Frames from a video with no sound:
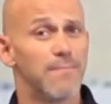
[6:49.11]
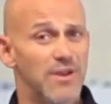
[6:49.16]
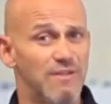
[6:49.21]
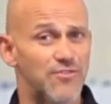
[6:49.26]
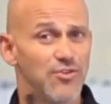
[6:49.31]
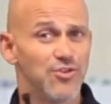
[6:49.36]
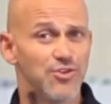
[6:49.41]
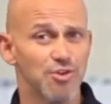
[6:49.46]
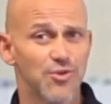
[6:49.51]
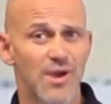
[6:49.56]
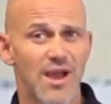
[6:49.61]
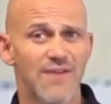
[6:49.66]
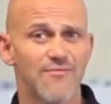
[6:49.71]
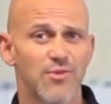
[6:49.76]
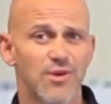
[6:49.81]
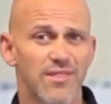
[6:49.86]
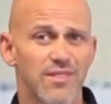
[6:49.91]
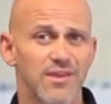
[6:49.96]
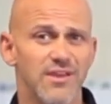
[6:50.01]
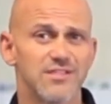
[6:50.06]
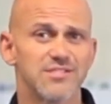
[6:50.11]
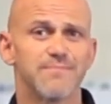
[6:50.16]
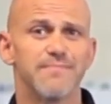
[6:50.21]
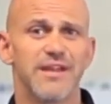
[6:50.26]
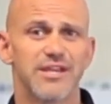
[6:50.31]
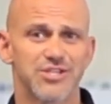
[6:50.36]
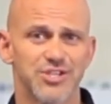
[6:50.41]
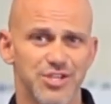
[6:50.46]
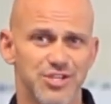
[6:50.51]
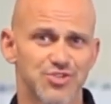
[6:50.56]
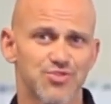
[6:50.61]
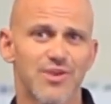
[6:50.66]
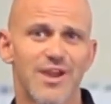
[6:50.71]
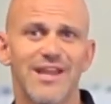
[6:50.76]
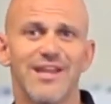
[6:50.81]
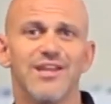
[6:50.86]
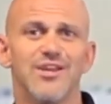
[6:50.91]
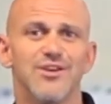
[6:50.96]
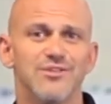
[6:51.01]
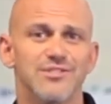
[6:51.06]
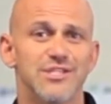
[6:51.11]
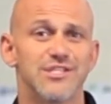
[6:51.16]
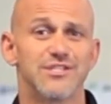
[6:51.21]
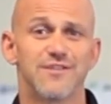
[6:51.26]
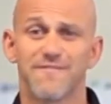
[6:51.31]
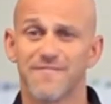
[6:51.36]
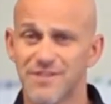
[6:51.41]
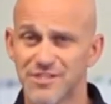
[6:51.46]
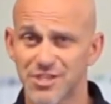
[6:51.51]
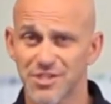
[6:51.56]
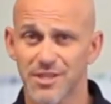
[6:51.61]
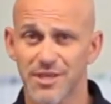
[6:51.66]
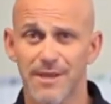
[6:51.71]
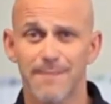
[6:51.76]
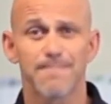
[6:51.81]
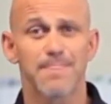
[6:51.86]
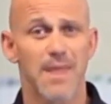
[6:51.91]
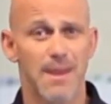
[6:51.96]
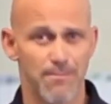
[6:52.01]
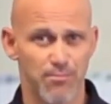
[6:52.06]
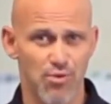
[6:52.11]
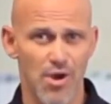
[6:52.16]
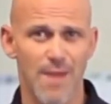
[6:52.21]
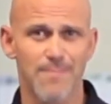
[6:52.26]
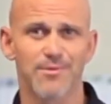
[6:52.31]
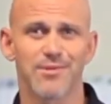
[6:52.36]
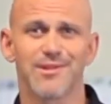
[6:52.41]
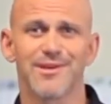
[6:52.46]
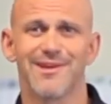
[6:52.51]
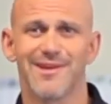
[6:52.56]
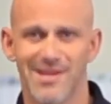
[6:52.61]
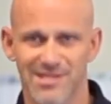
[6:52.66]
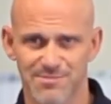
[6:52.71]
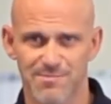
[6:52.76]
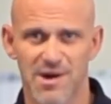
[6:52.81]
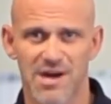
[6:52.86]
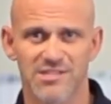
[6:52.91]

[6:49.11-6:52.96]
but if you do have one of these, make sure you train to use it as efficiently and properly as